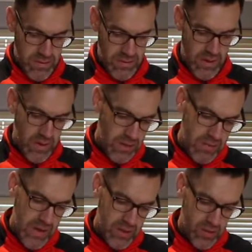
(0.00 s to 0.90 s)
So I'm going
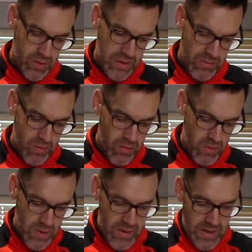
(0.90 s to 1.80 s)
to make sure they're all
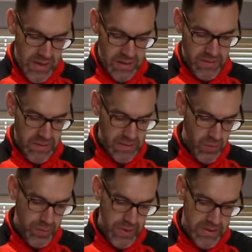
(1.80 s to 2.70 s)
individual
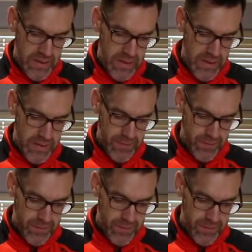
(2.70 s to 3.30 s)
bits in there.